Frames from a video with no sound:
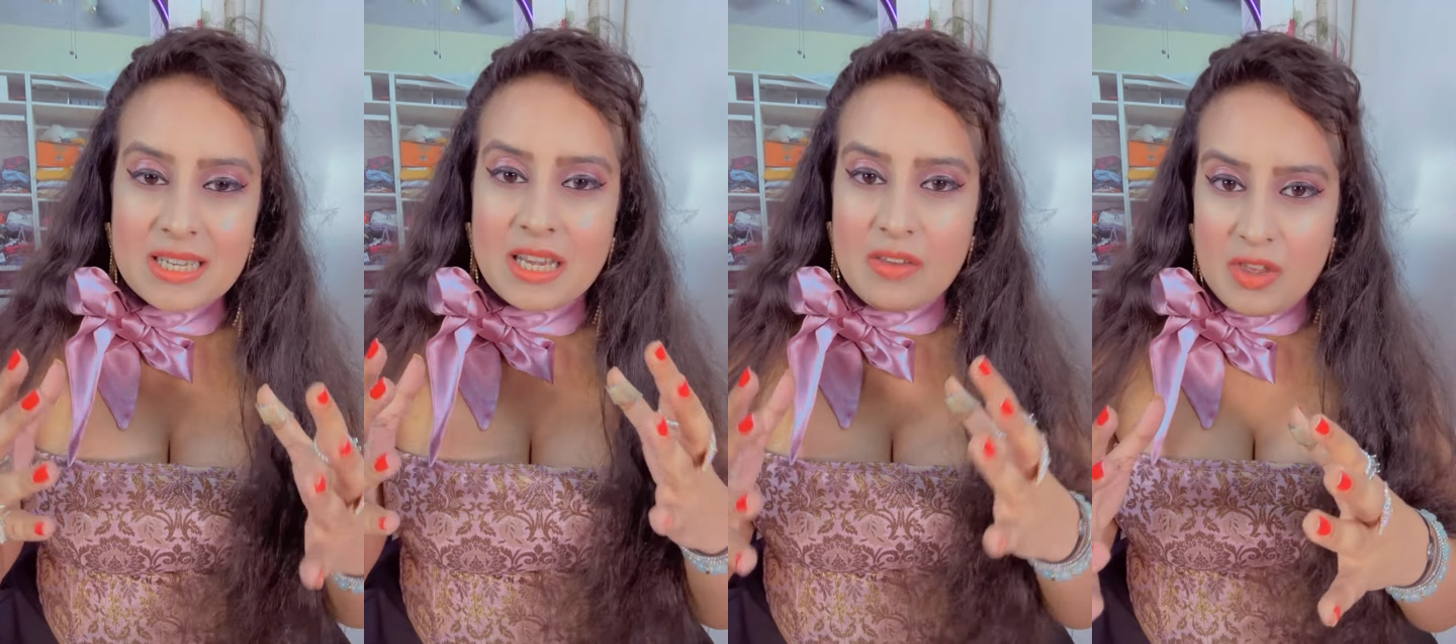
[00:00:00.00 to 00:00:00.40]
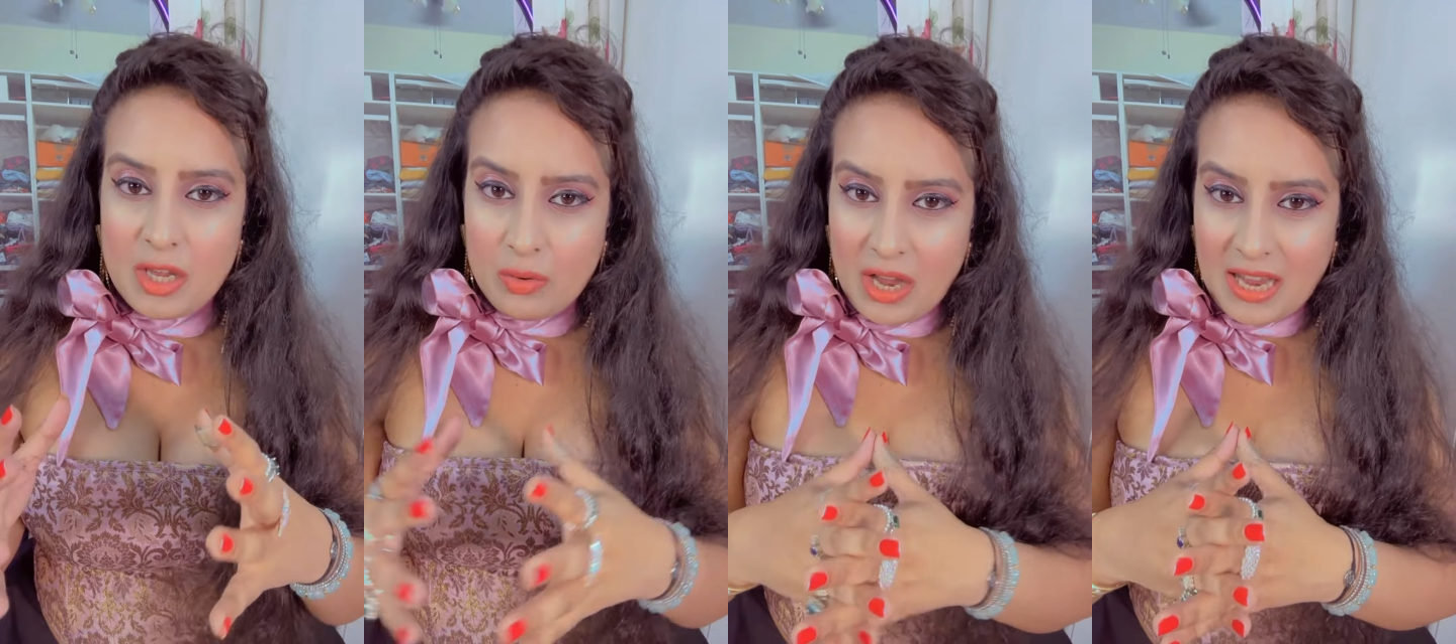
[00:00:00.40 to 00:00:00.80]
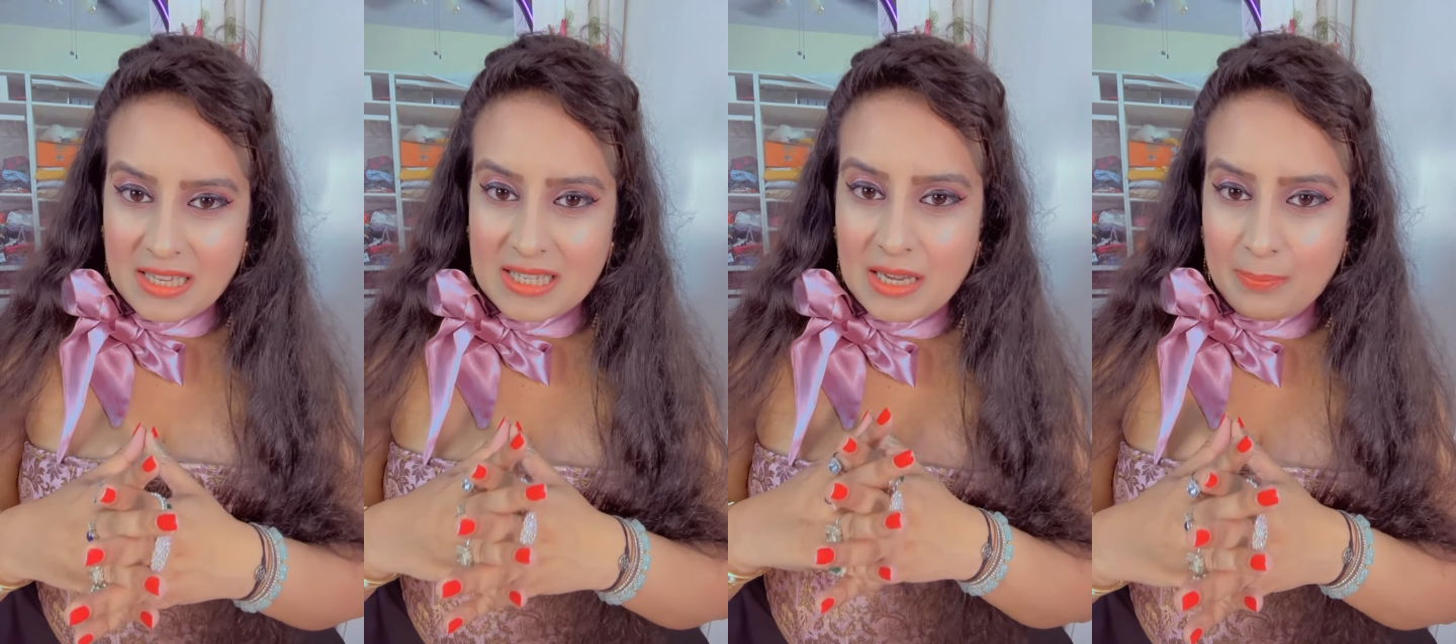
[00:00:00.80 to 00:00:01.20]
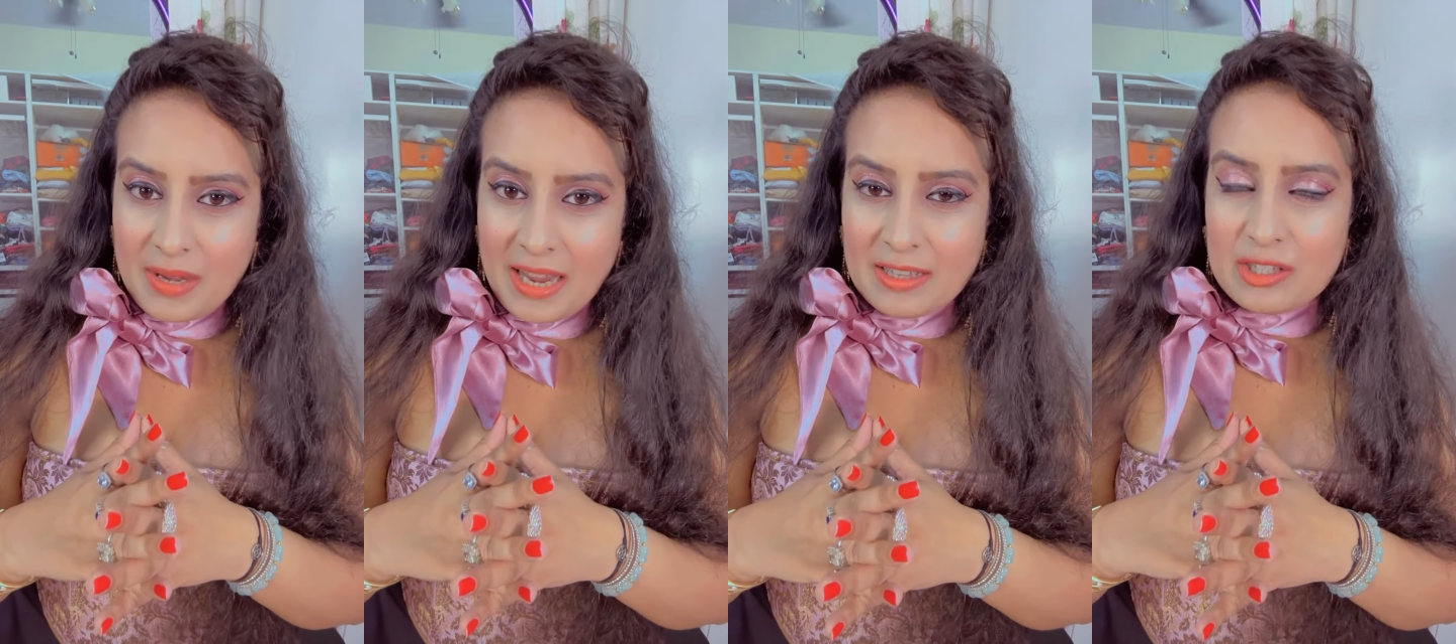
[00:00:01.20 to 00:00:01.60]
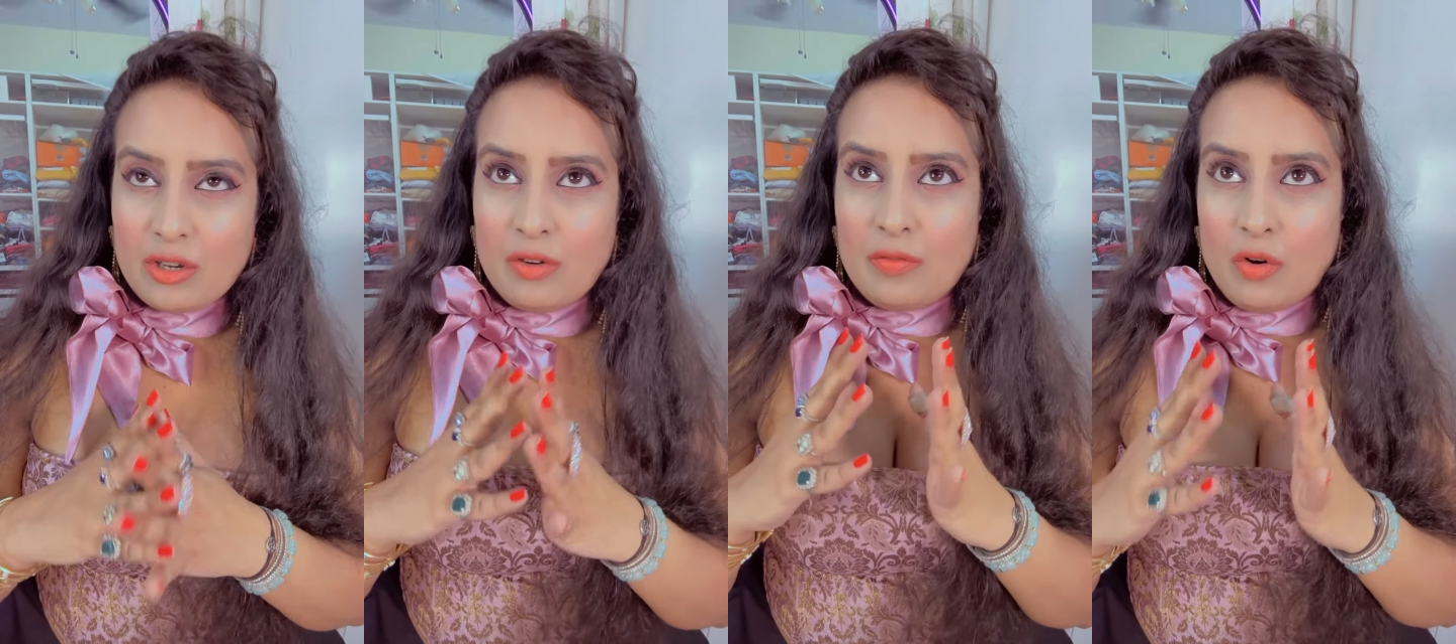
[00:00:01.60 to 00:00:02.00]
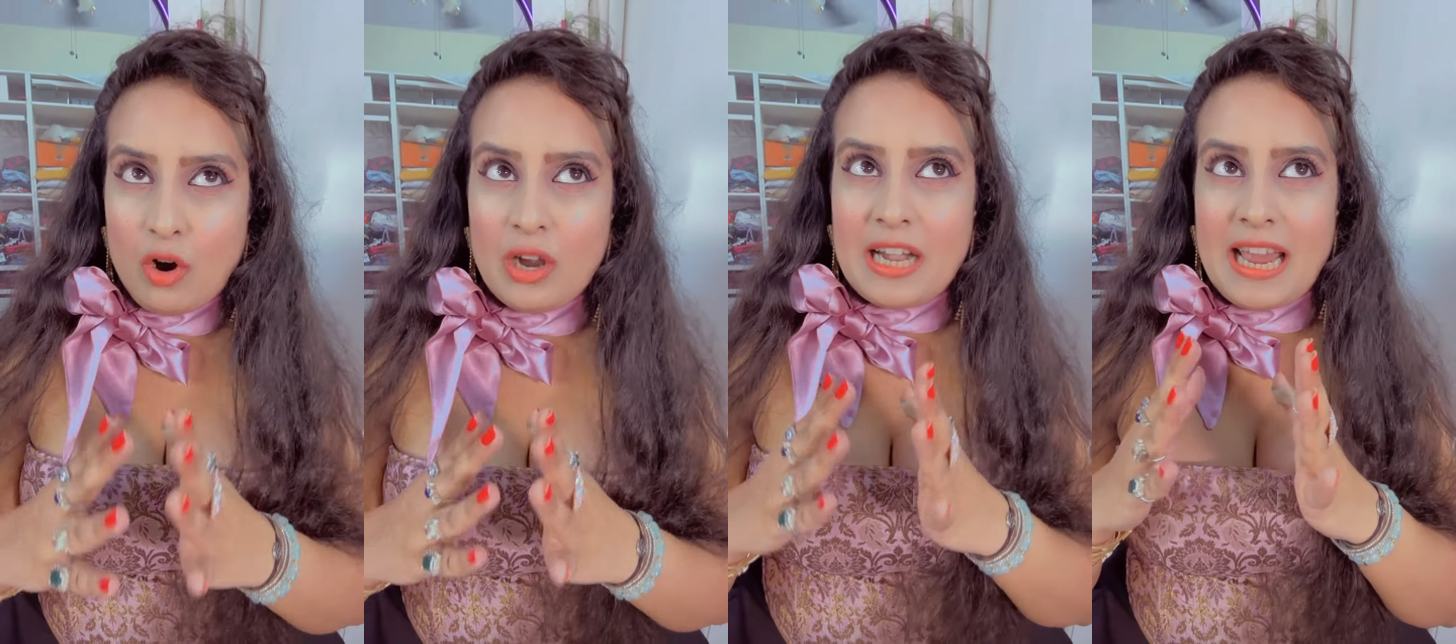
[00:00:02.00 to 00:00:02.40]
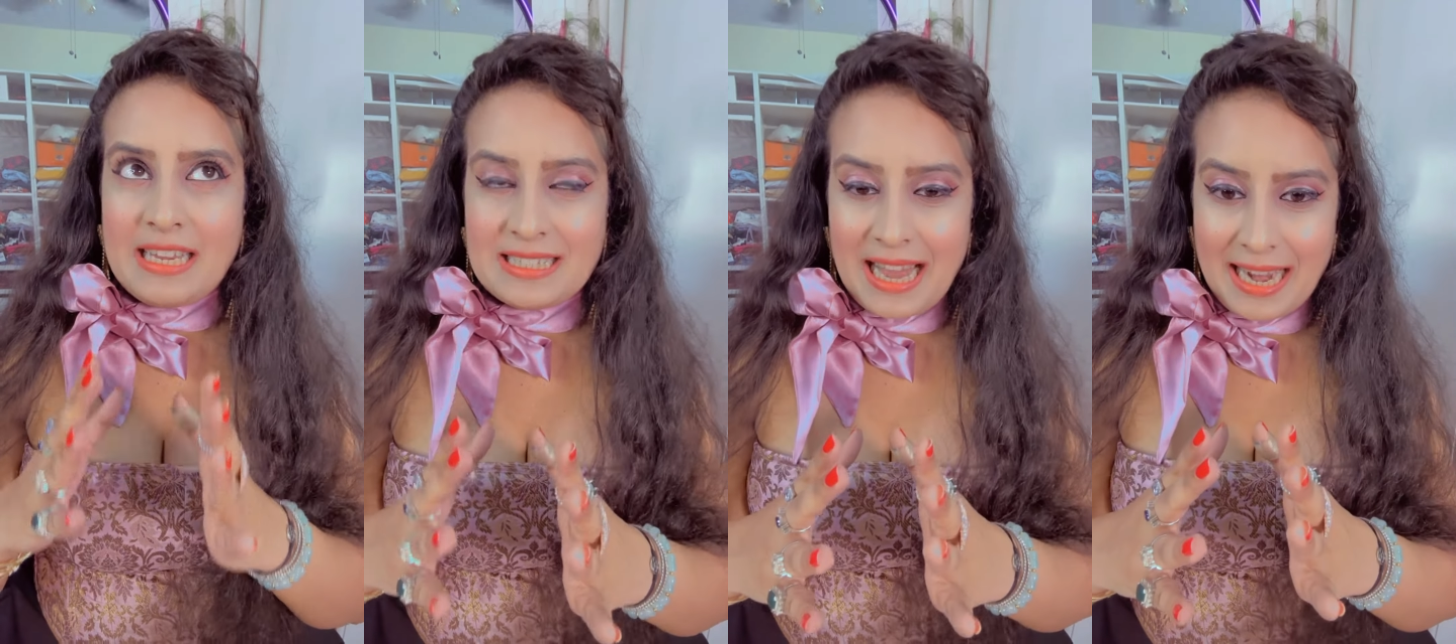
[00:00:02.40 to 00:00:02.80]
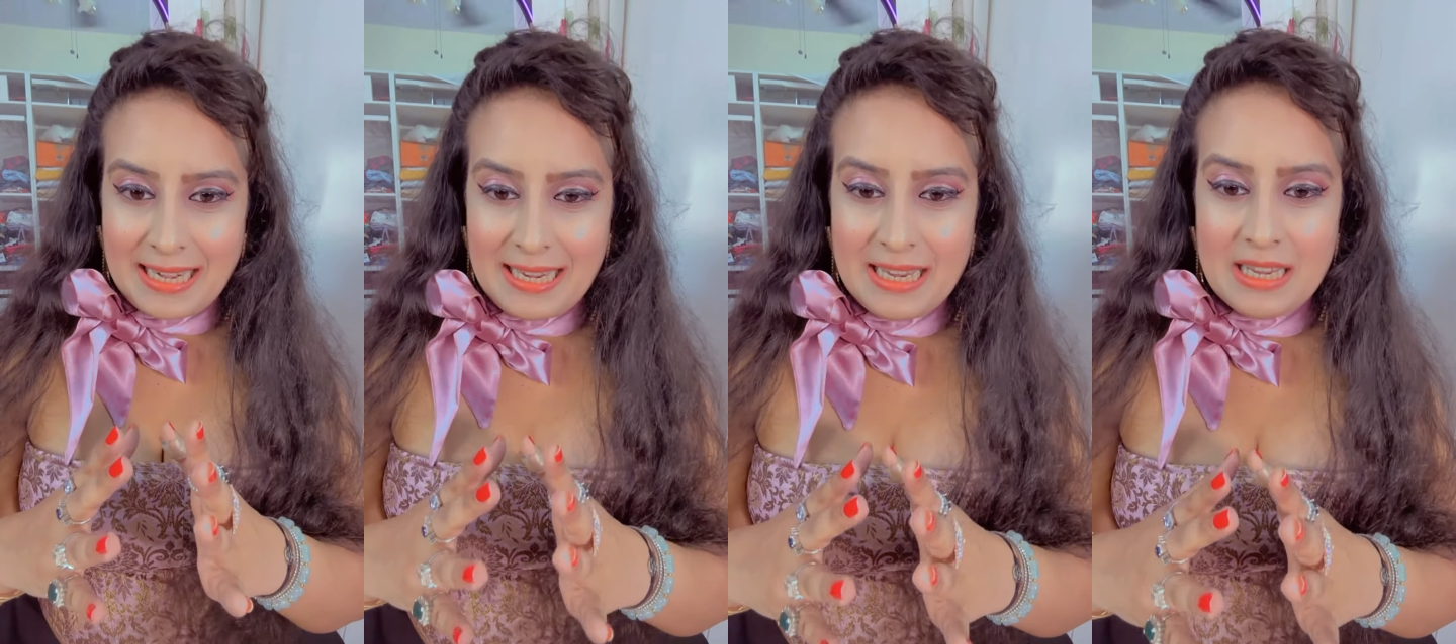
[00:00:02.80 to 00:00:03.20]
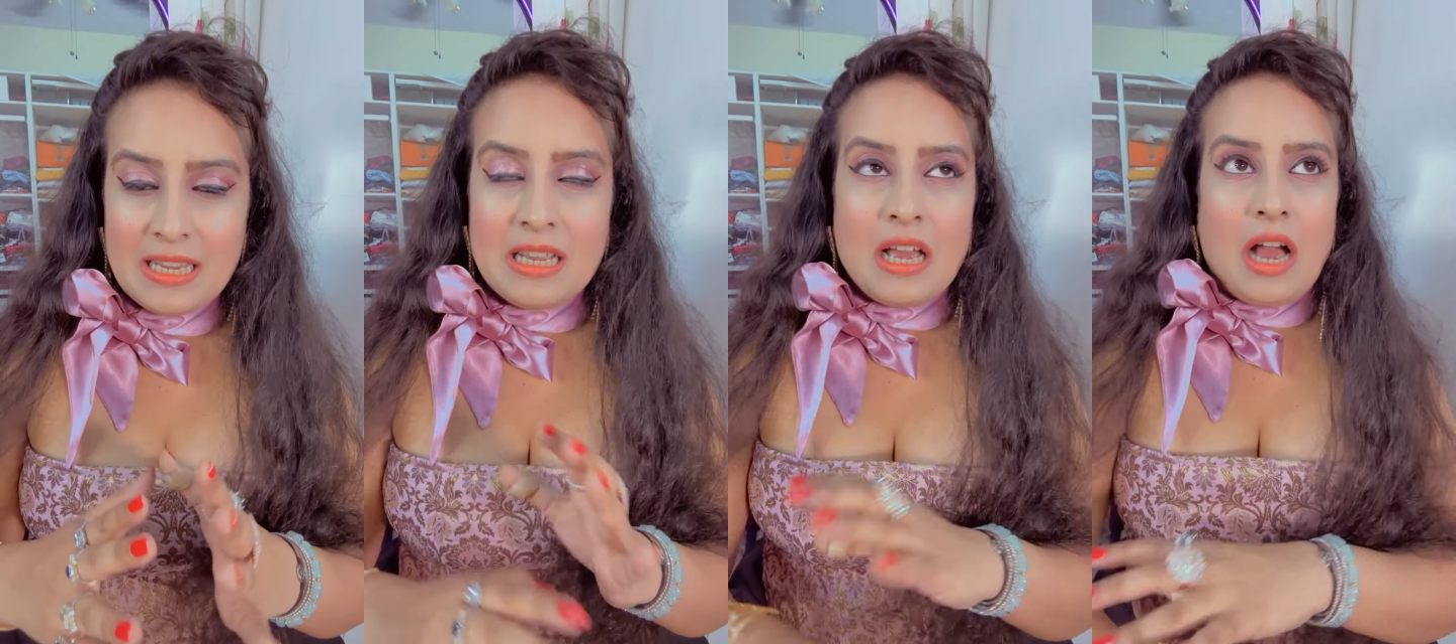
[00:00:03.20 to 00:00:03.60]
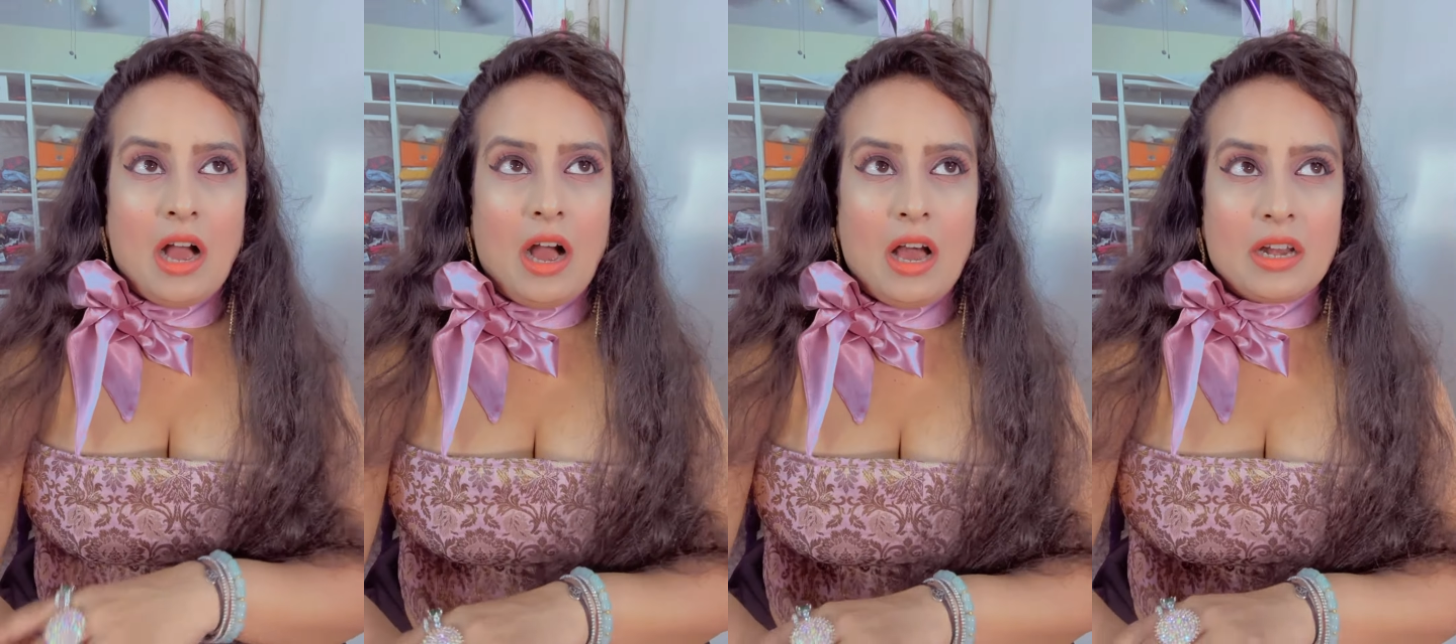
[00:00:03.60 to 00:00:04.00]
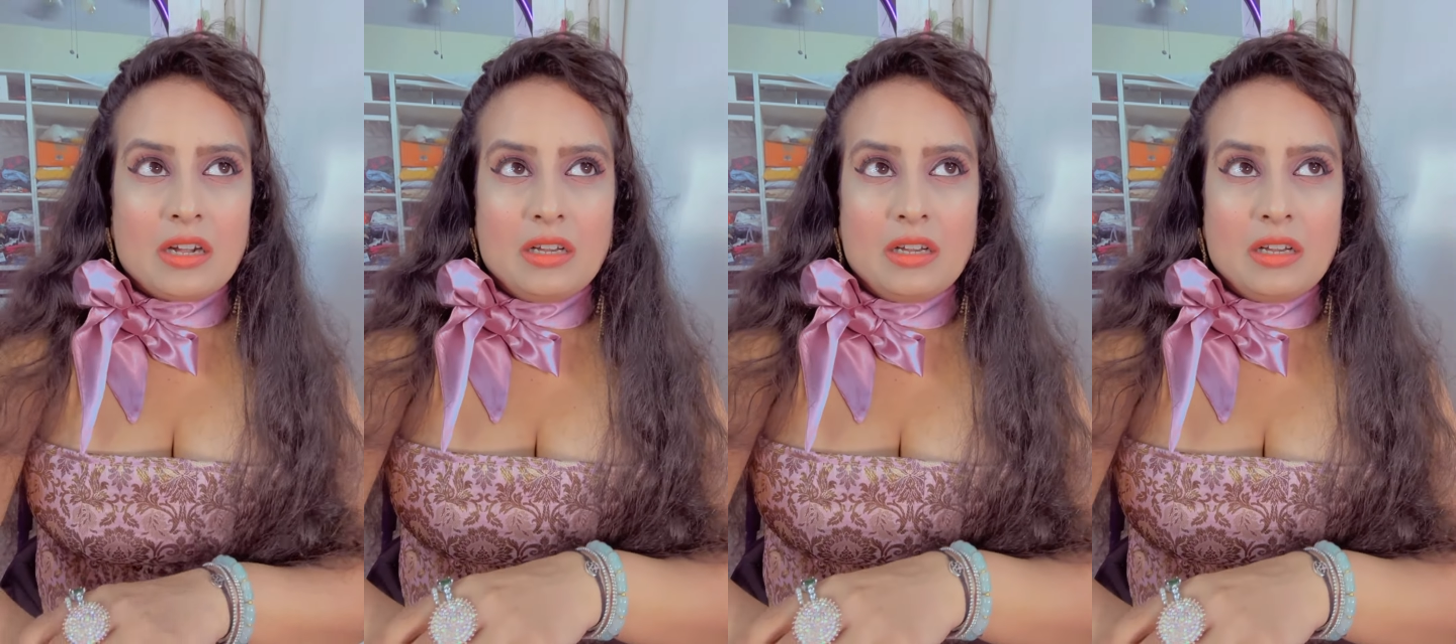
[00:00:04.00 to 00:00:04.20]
giving you guys updates of what exactly are